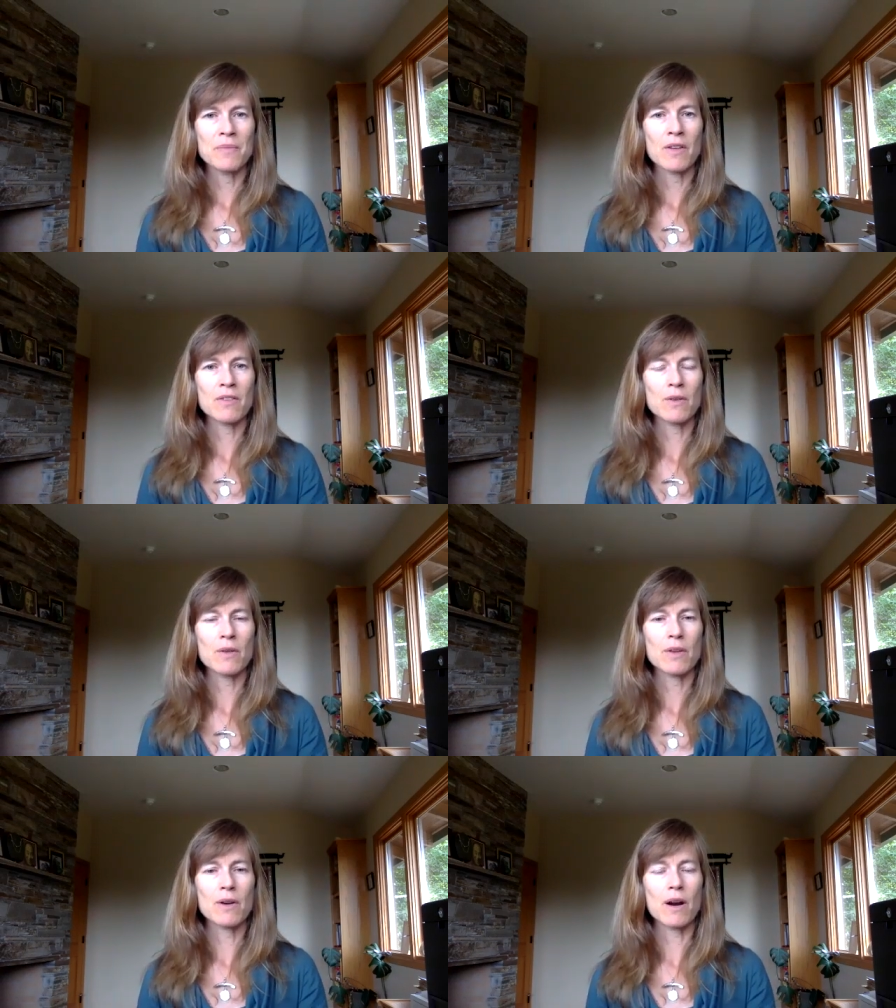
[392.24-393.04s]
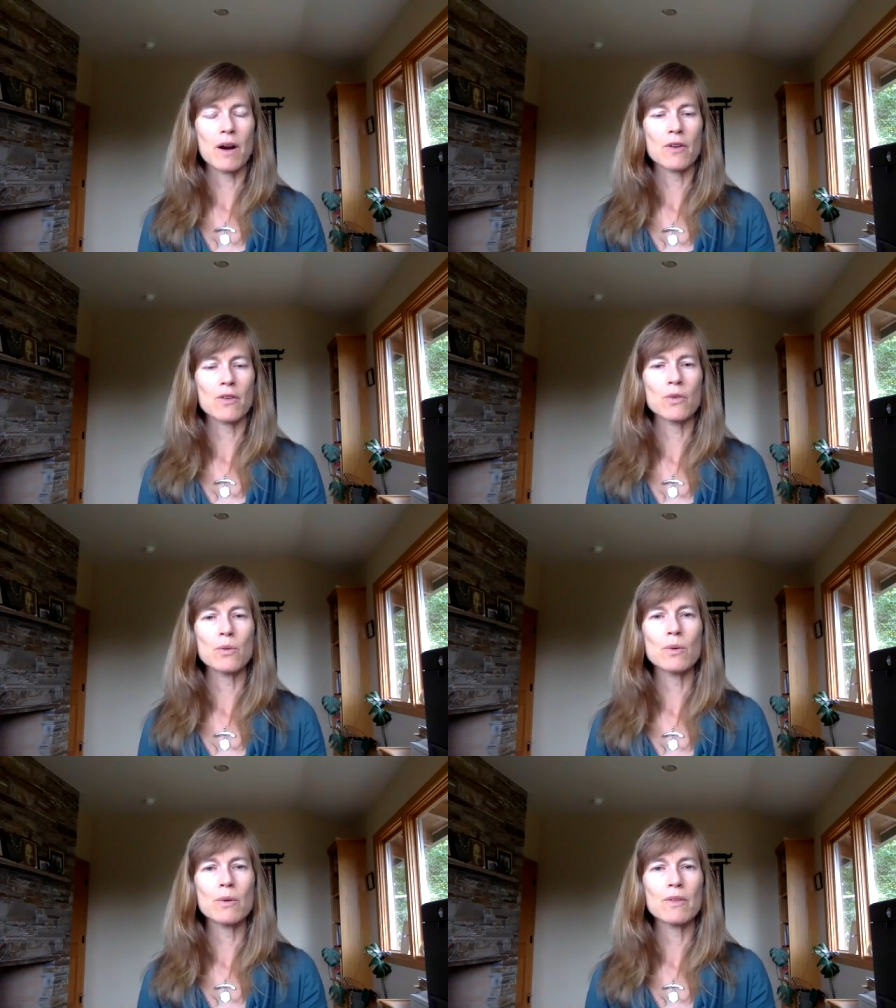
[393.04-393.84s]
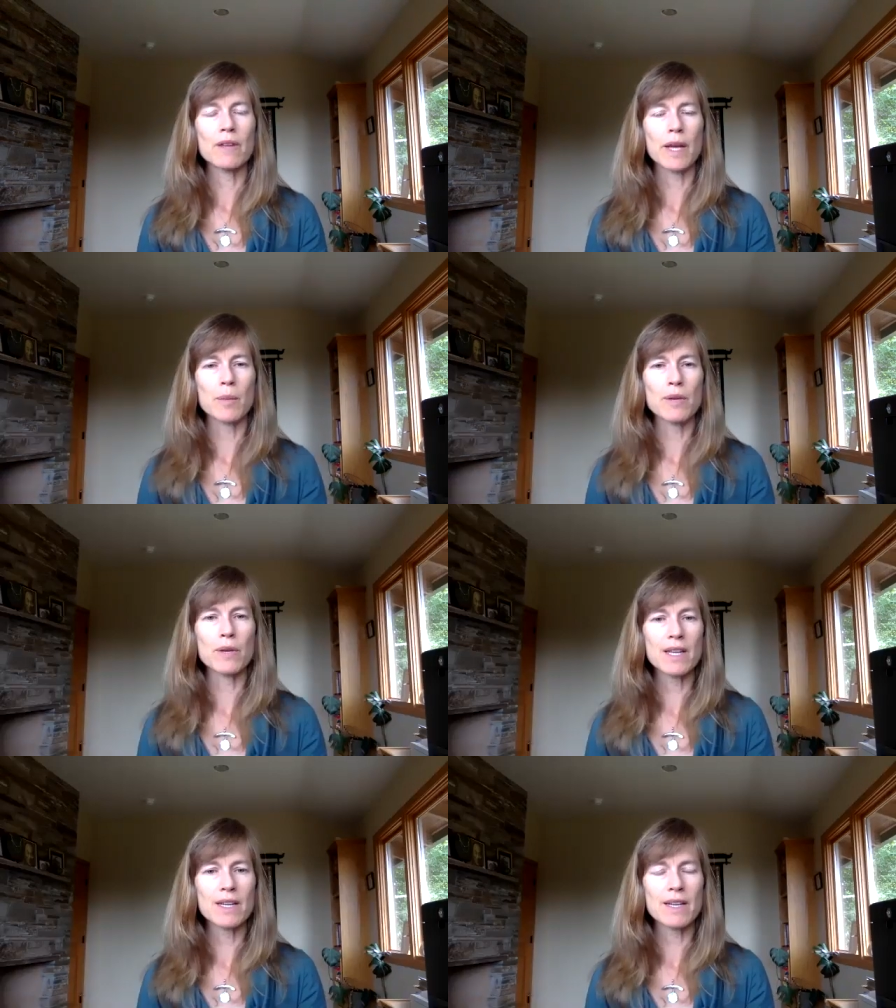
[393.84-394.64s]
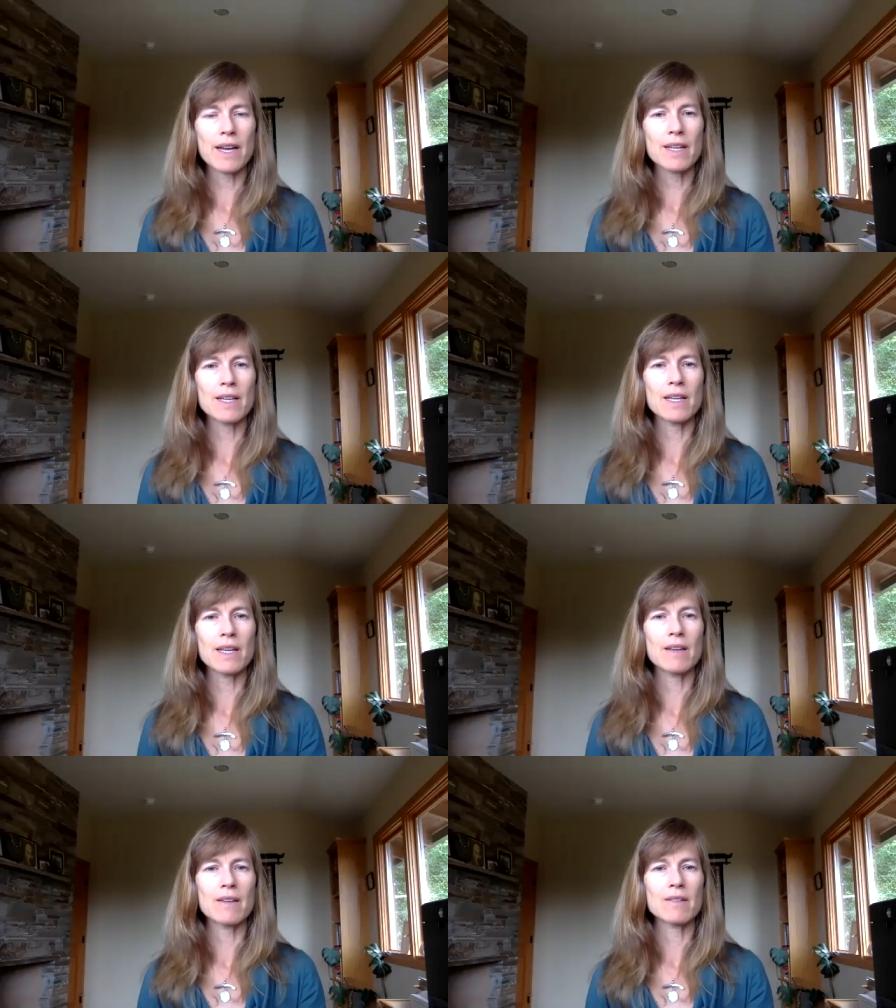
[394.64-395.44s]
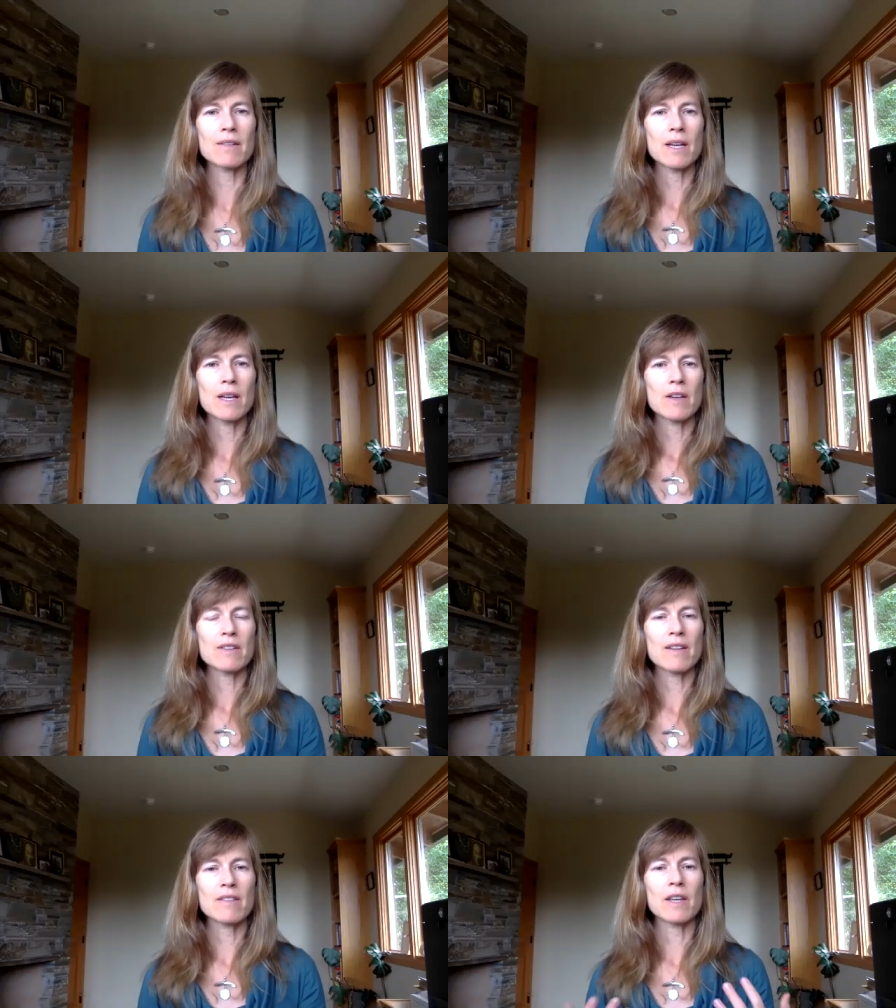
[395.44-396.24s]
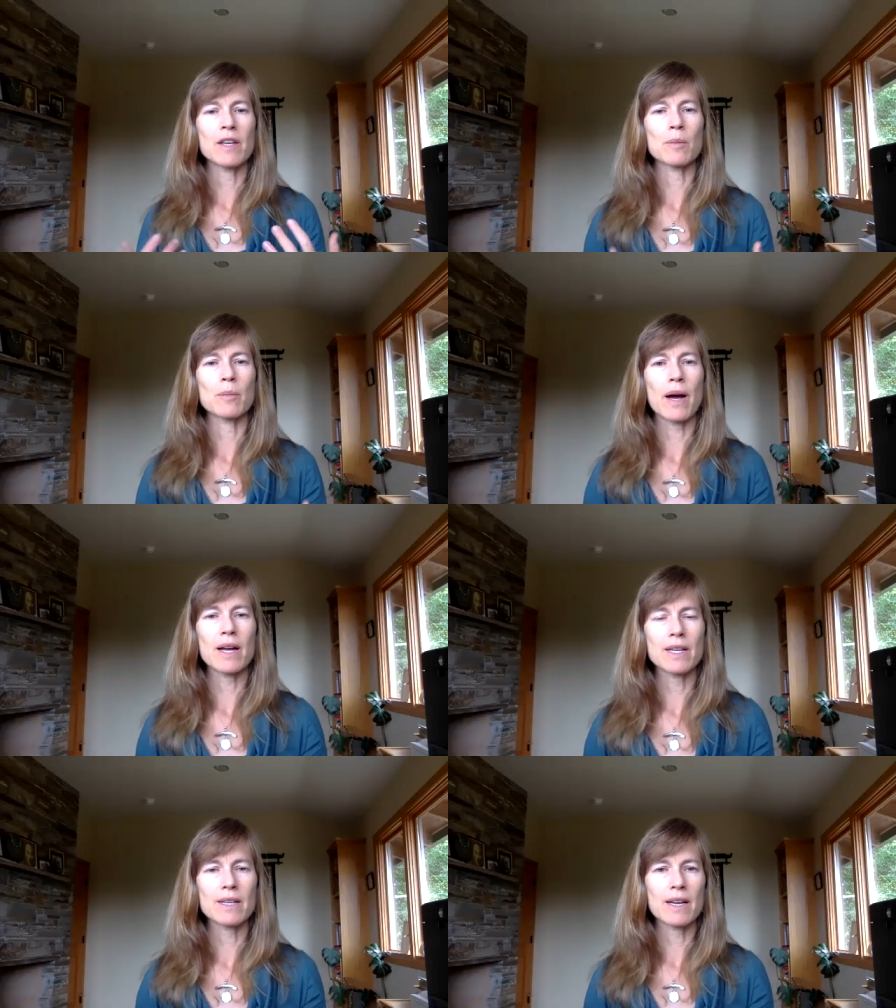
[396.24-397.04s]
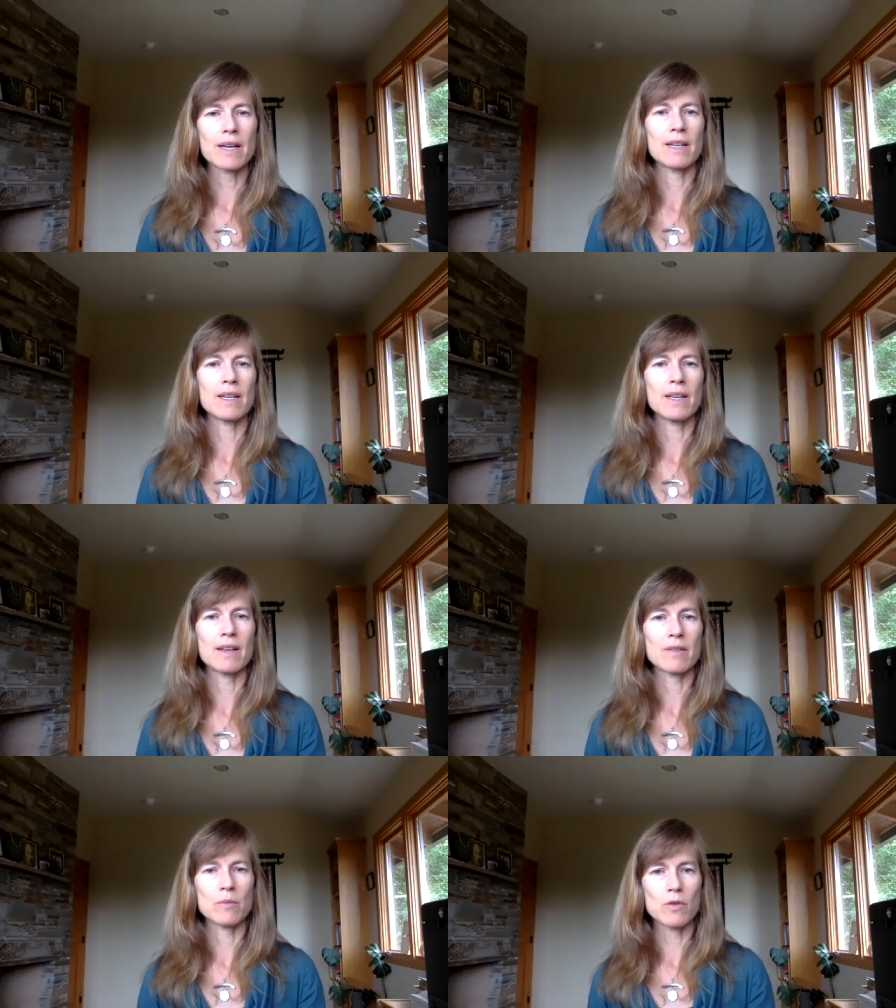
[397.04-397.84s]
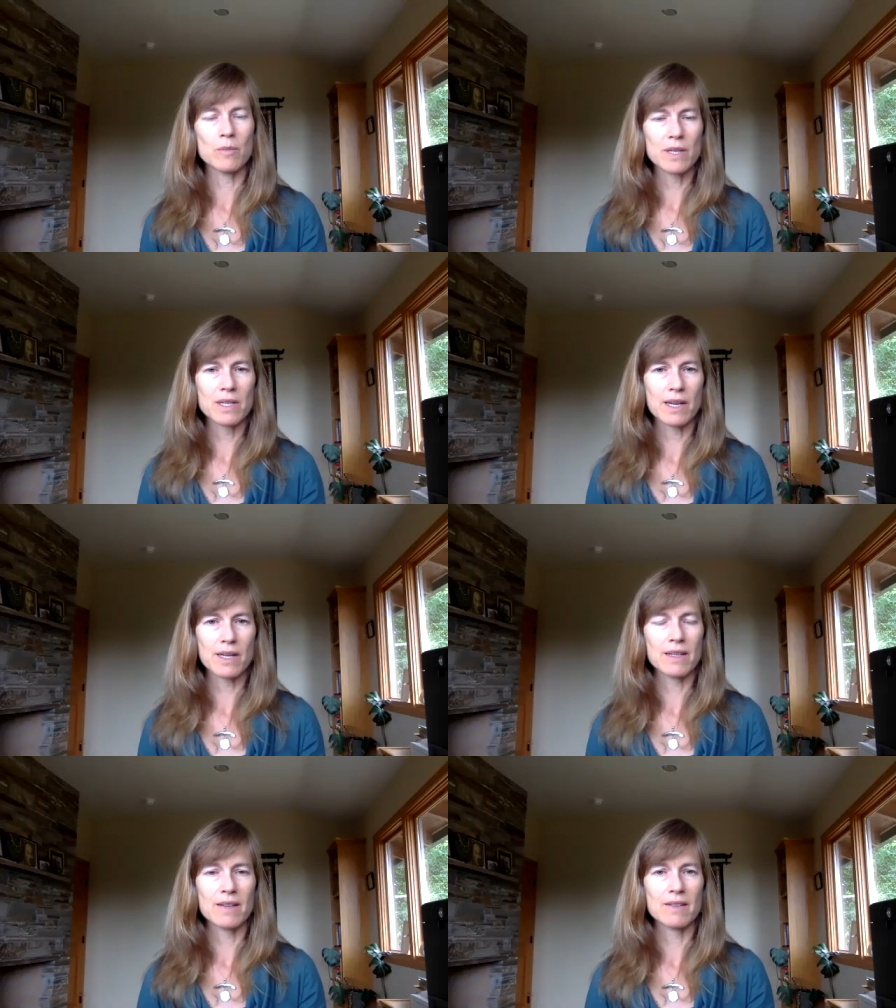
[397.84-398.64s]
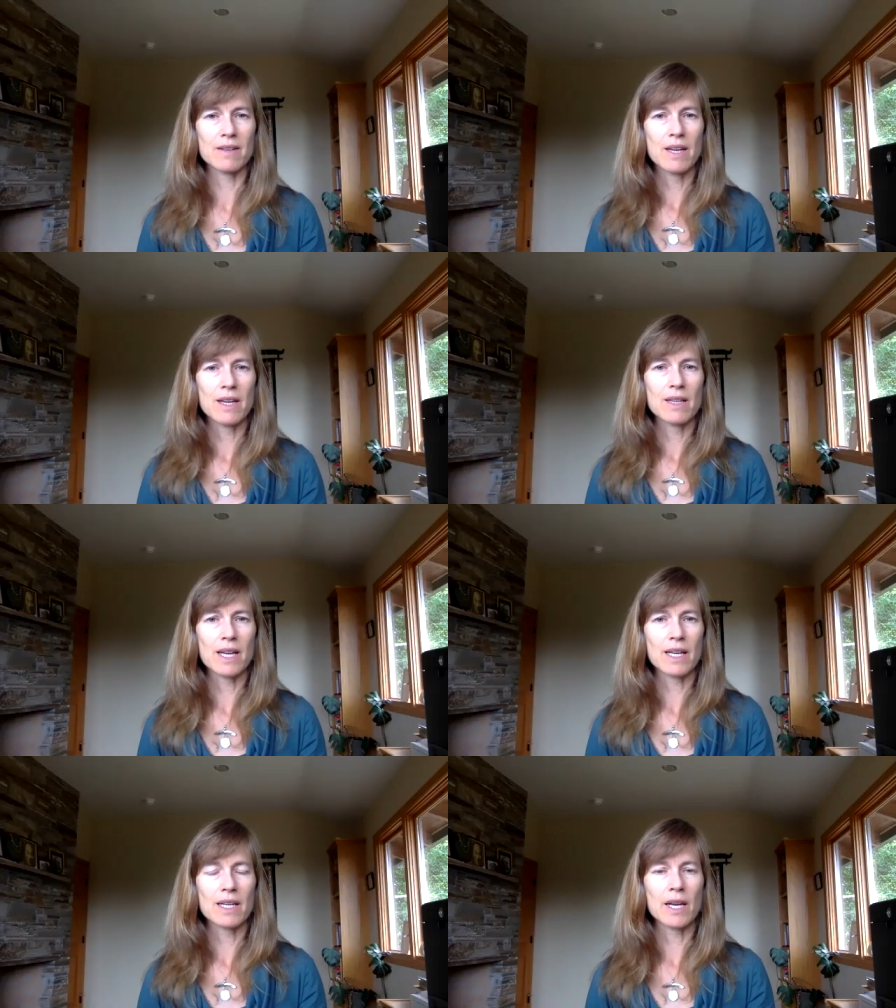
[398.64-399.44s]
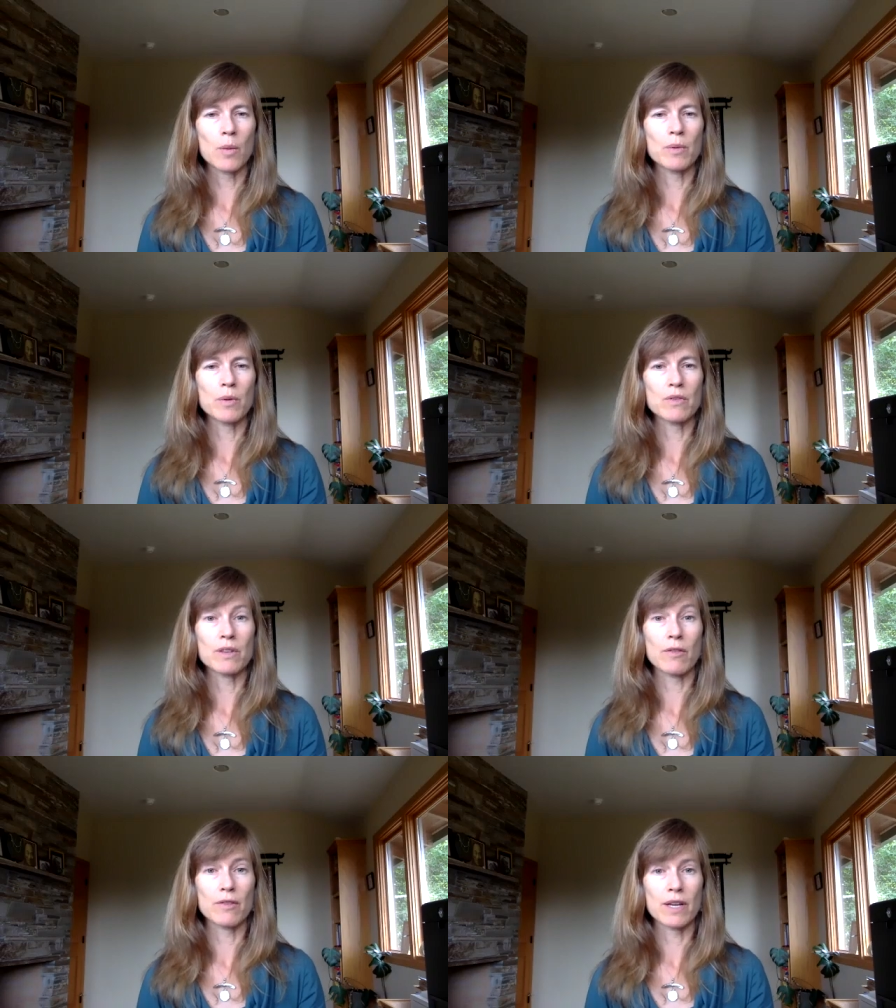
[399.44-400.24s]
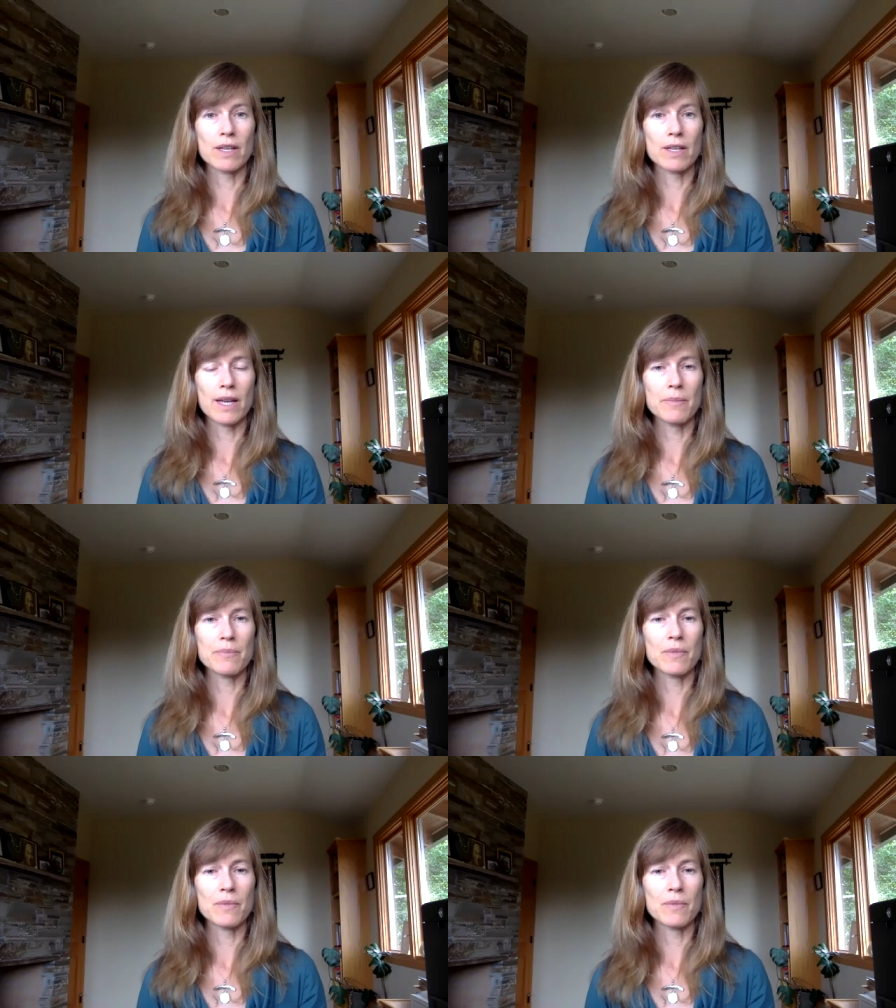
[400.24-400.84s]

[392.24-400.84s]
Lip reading: So there are tools like breathing techniques, sensing your body techniques, movement techniques that can help you self-regulate.